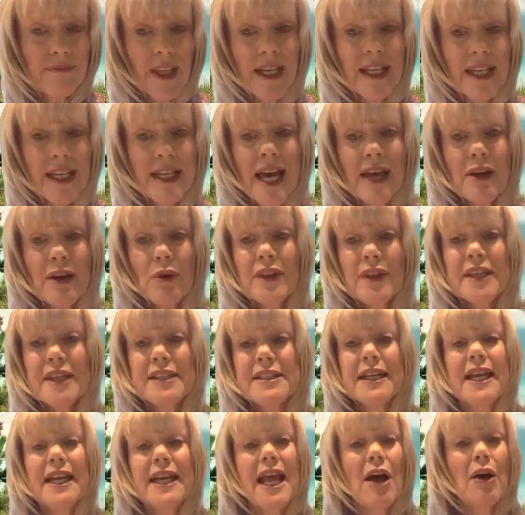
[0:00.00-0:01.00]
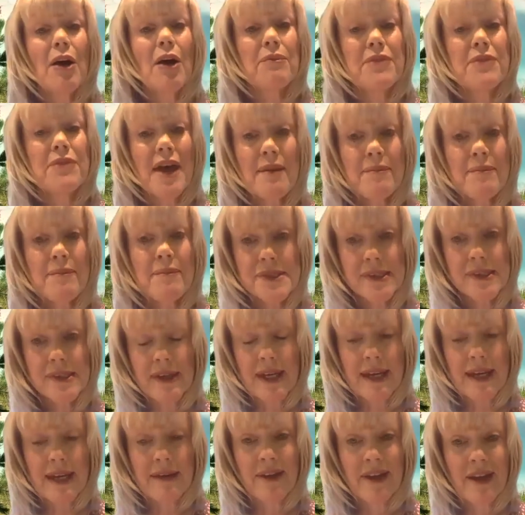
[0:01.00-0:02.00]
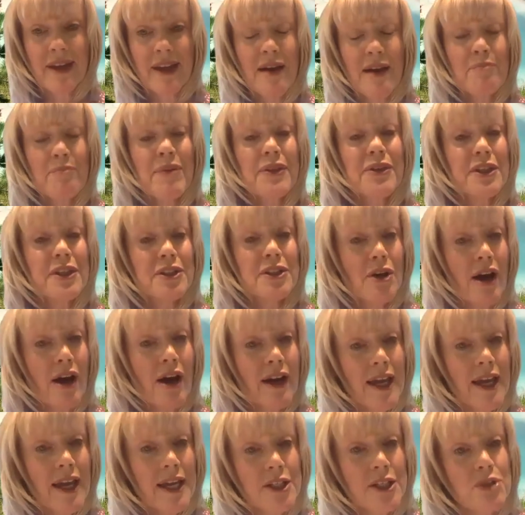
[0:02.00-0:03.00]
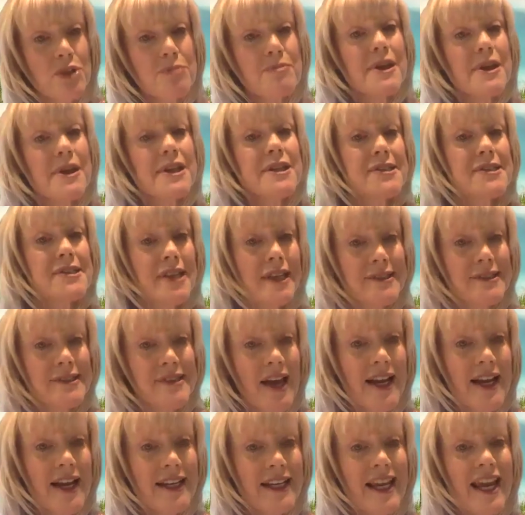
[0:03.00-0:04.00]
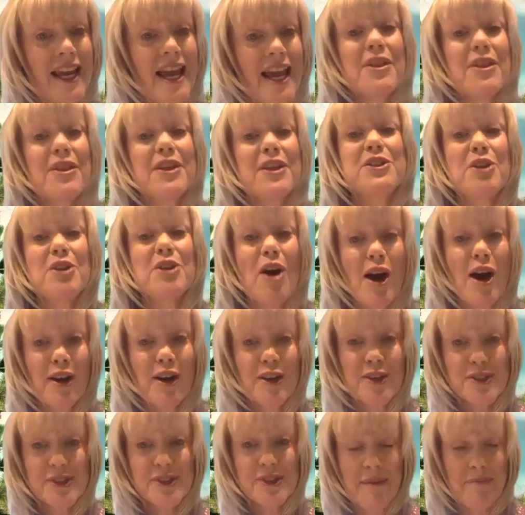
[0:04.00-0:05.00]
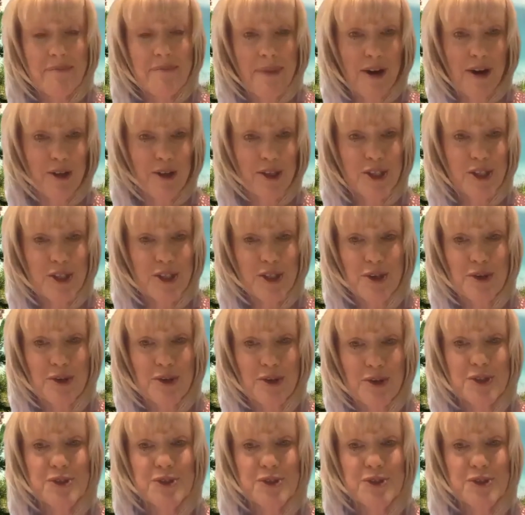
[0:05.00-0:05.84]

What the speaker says: And not only did it help them sleep, but the dog had tremendous anxiety and the dog slept better too.